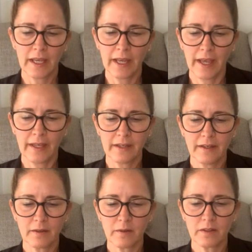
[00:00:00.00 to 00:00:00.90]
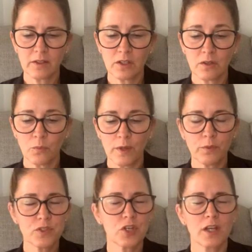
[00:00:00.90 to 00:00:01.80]
And
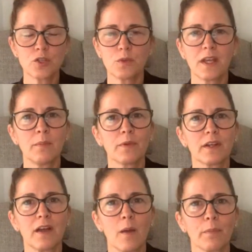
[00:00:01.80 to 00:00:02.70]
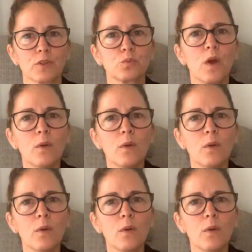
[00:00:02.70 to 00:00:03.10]
what was Joshua able to accomplish?